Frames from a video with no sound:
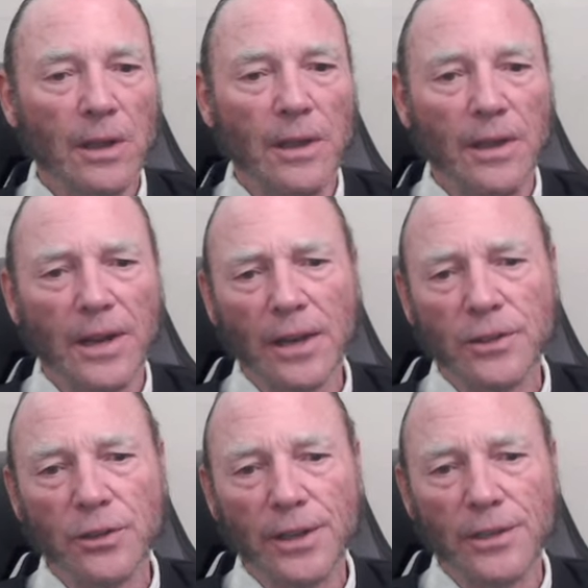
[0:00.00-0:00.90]
It
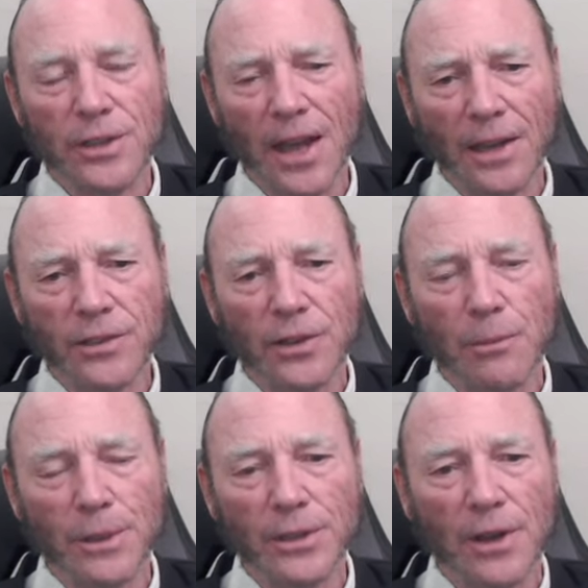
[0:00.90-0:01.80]
actually is
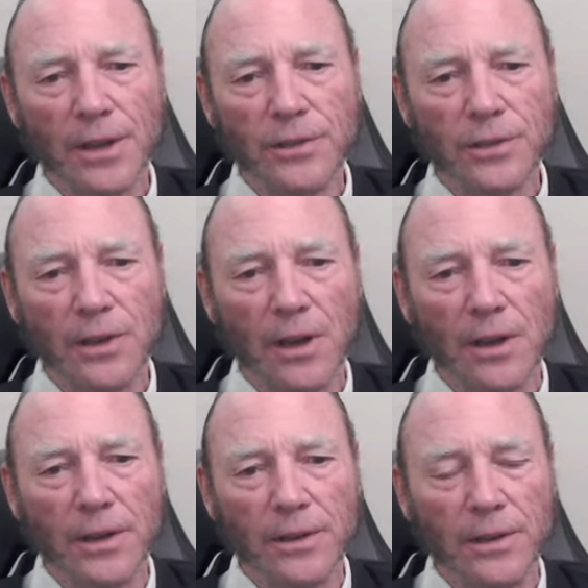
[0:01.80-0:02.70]
axiomatized
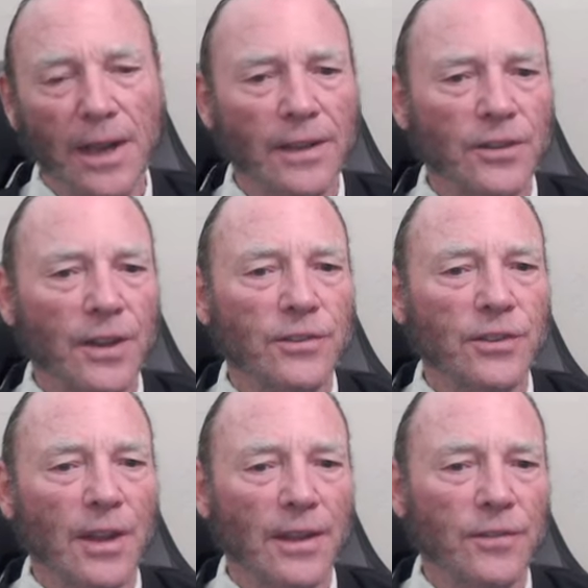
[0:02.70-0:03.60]
on an
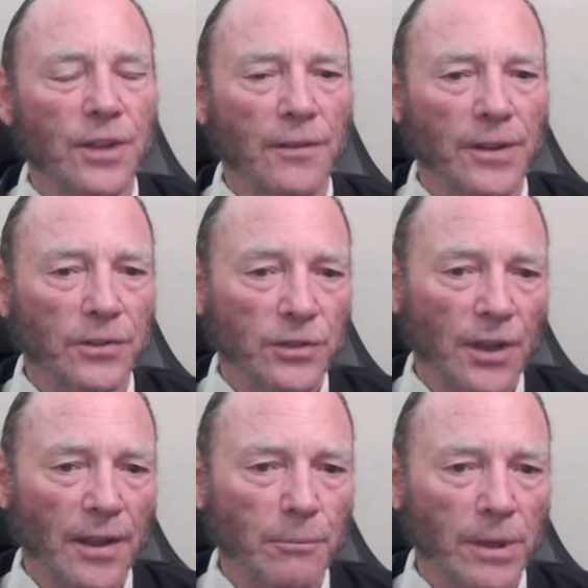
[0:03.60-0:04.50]
anti-scientific
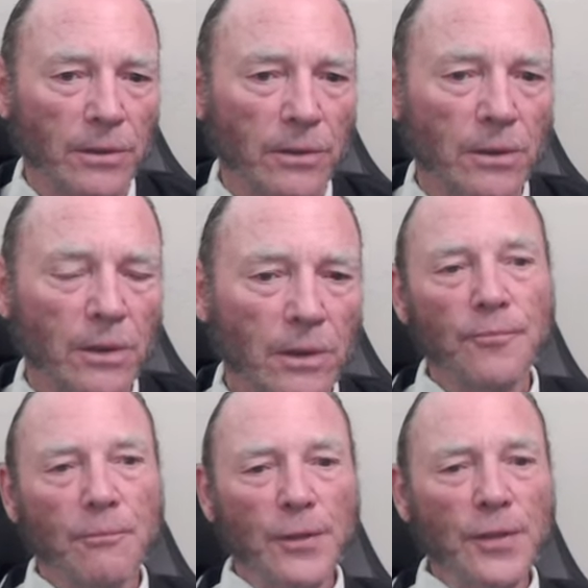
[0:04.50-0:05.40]
statement.
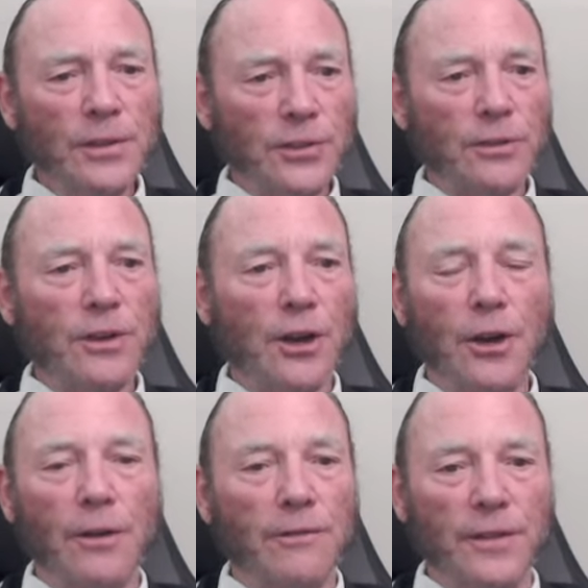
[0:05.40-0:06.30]
But this
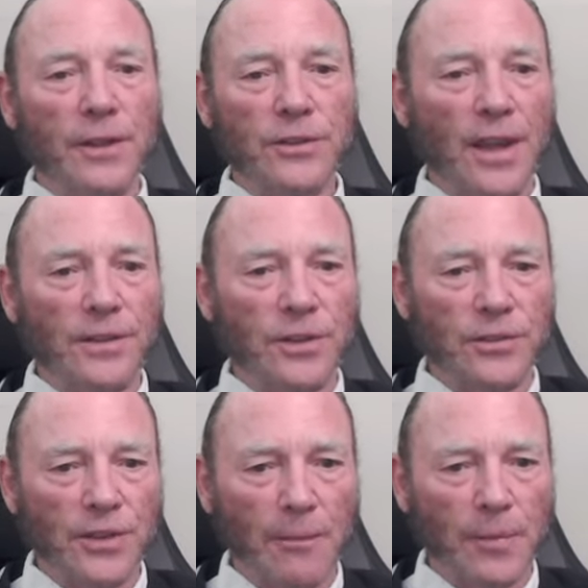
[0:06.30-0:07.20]
curve is
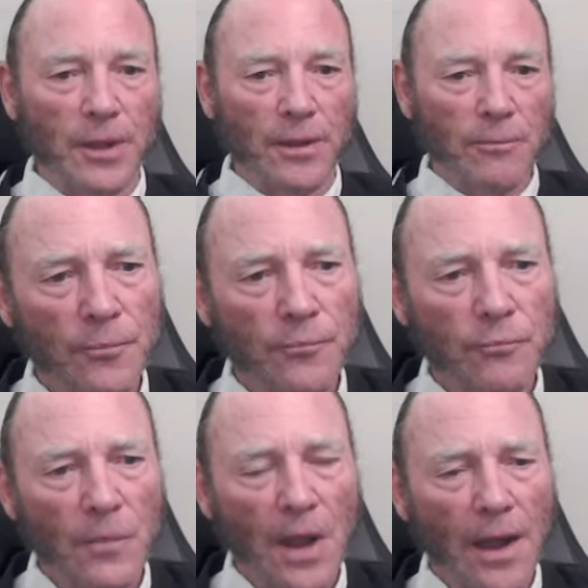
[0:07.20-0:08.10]
antiseptic.
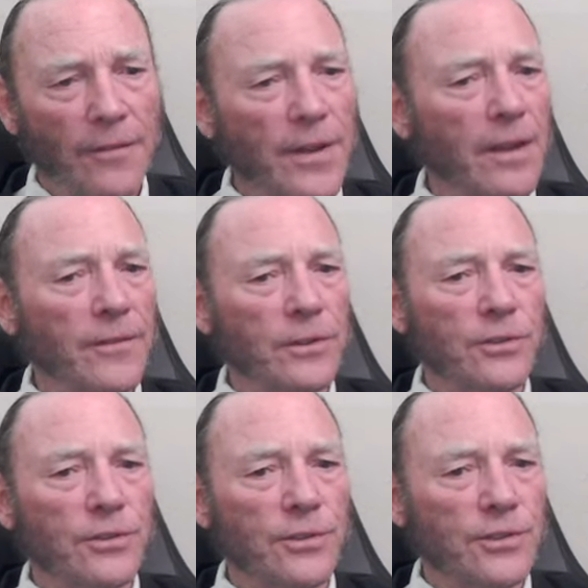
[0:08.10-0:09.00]
I've given
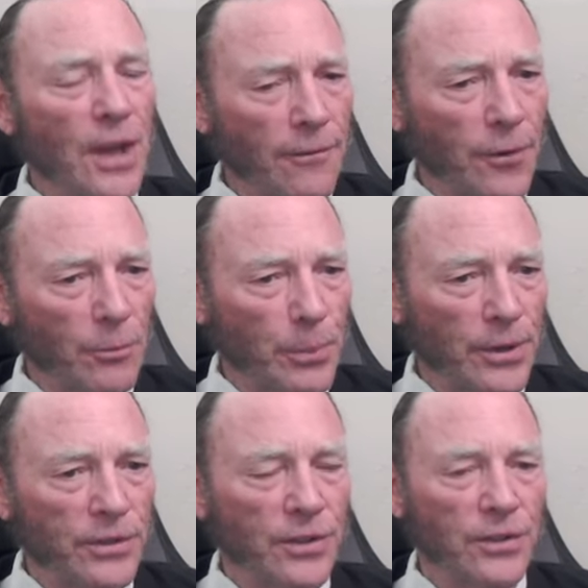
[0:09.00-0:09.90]
several
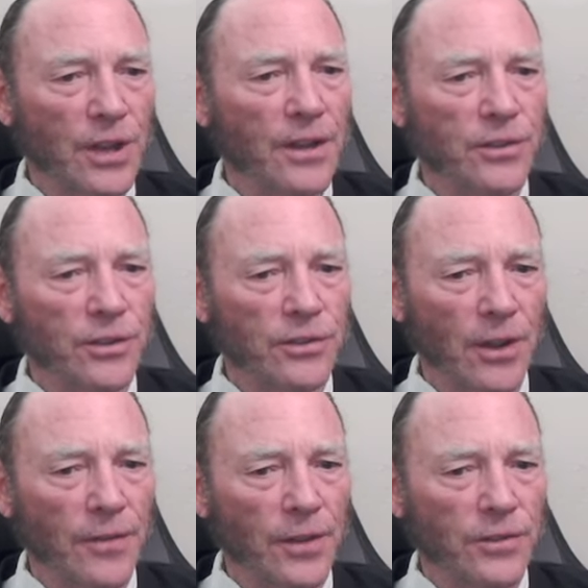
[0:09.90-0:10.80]
presentations
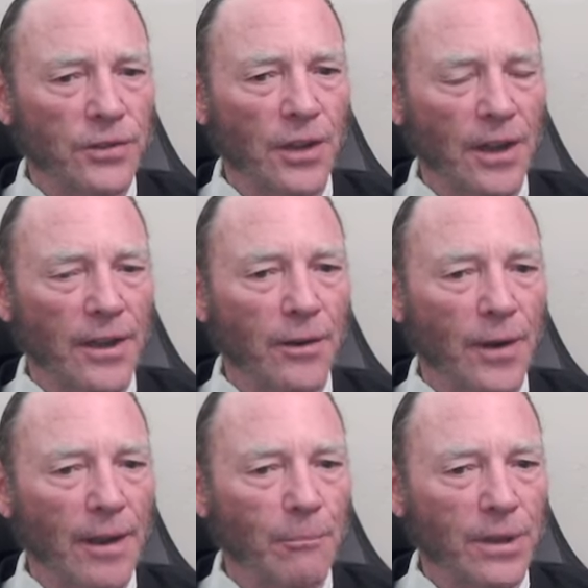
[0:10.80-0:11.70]
on this
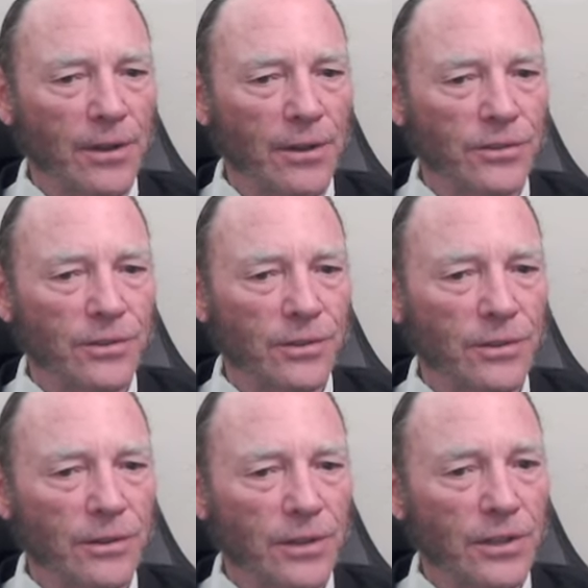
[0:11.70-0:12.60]
diagram because
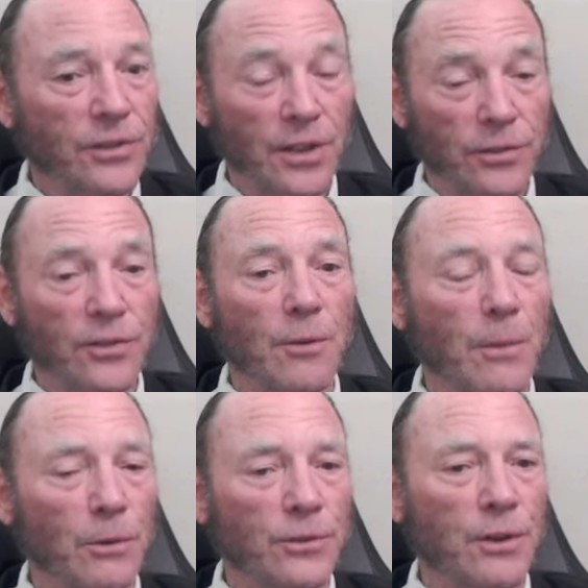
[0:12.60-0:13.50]
this is the
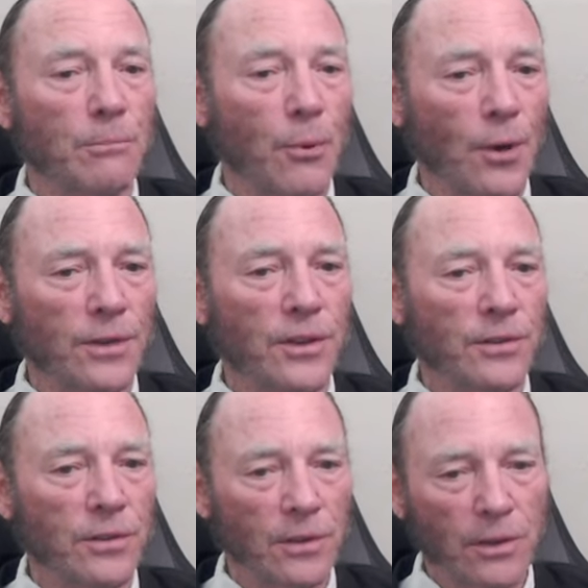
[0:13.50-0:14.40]
most
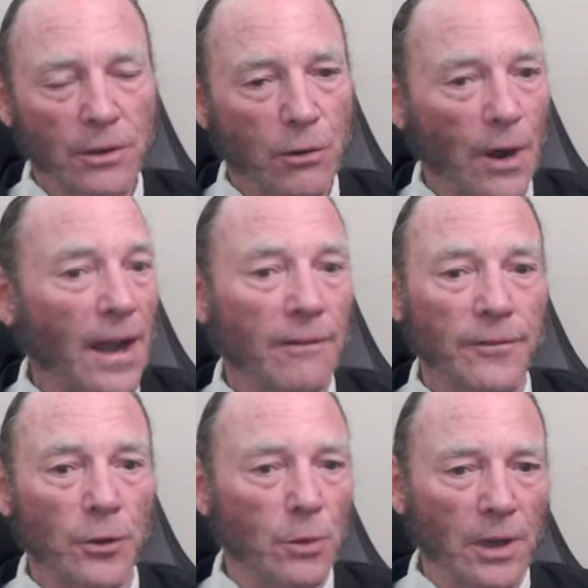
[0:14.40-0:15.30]
important graph
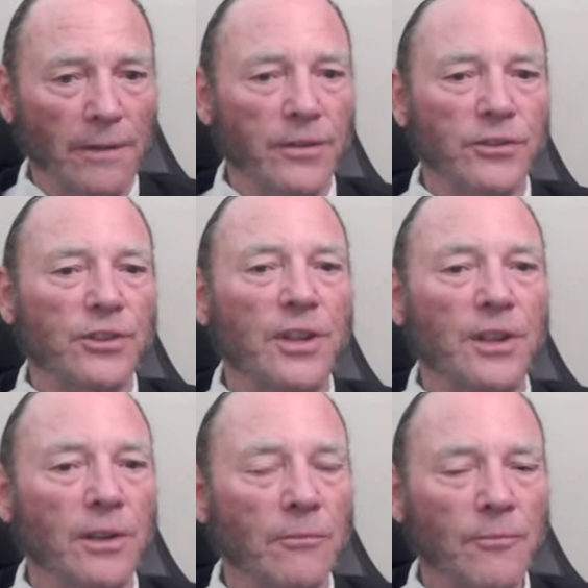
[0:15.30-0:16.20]
you will ever
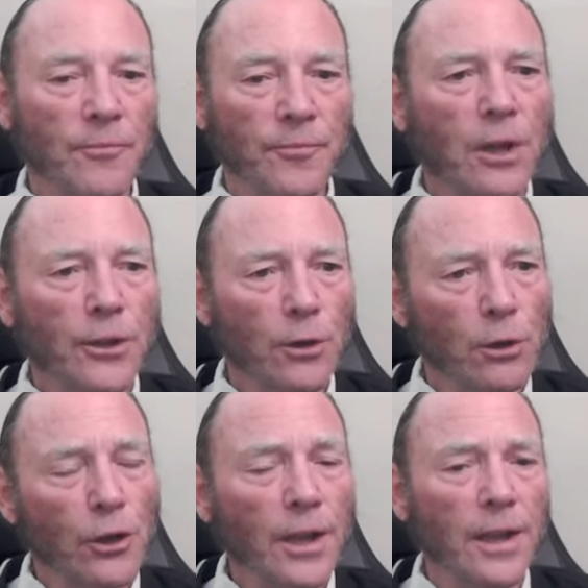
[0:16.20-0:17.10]
see. You're
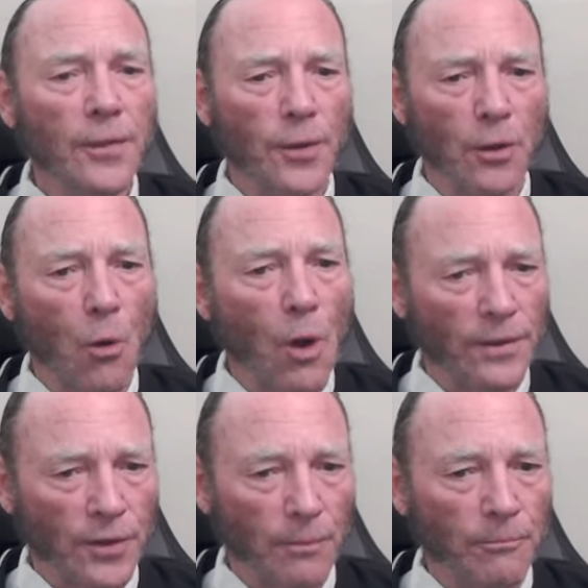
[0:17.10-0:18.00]
looking at the
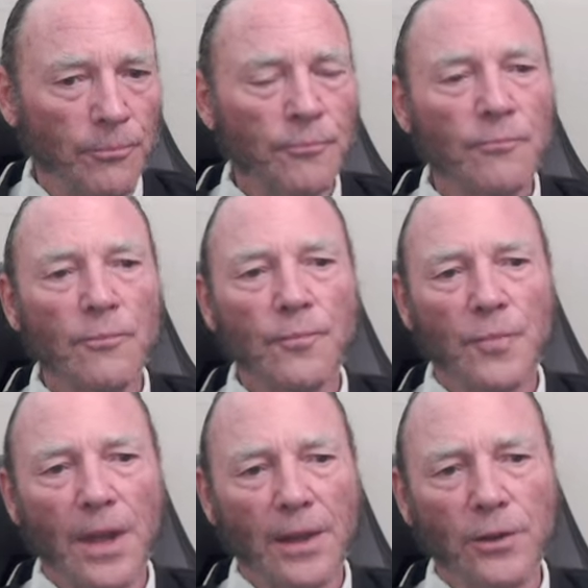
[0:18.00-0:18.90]
quantum,
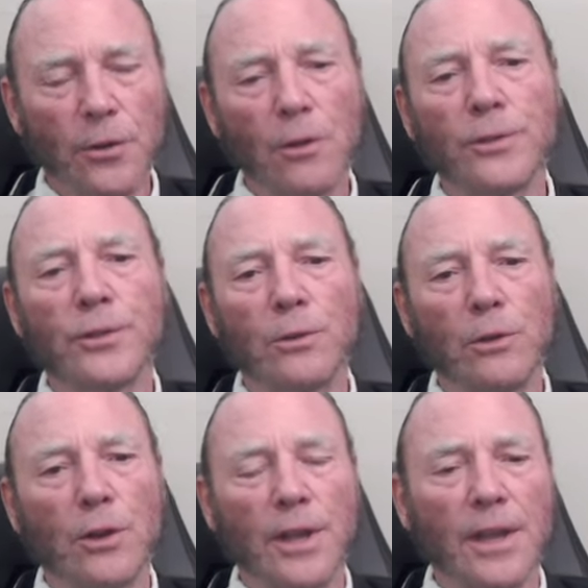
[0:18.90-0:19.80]
and you're also
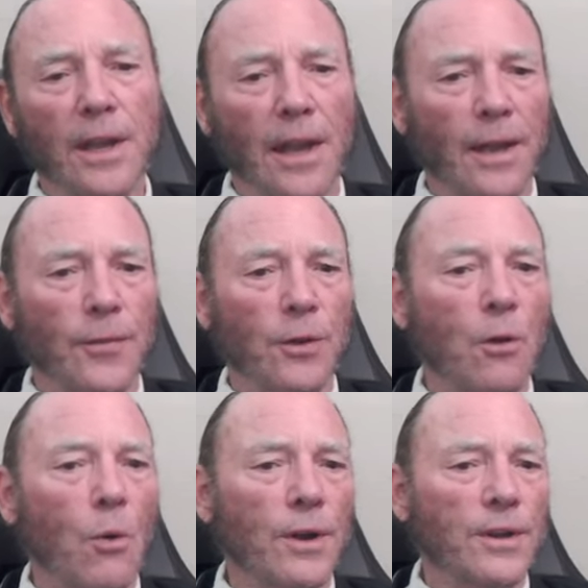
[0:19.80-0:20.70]
looking at the
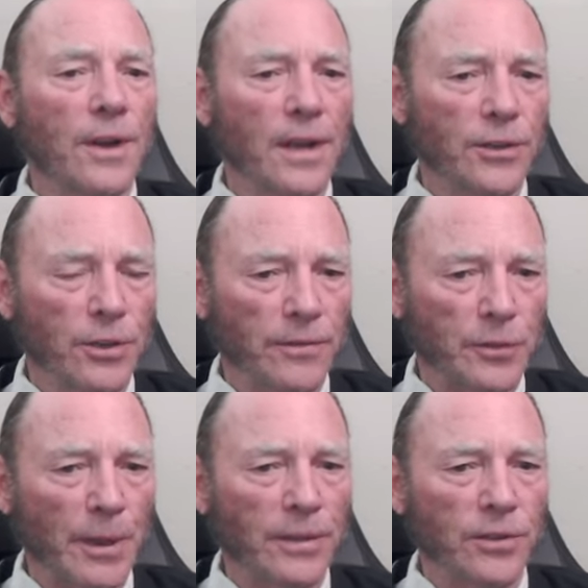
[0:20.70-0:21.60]
coordination of
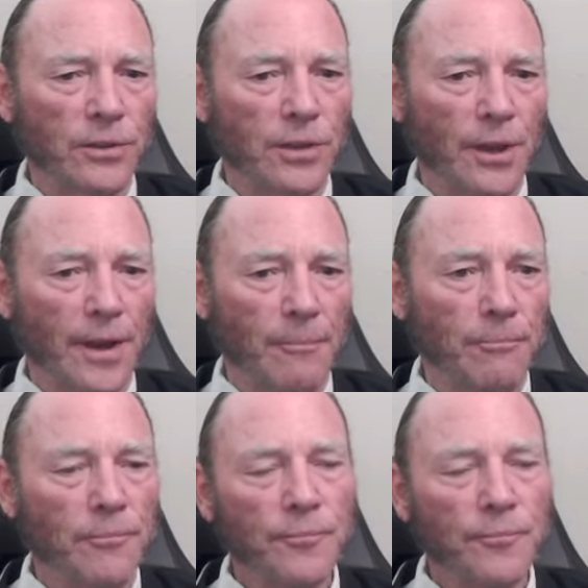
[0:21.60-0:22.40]
space and time.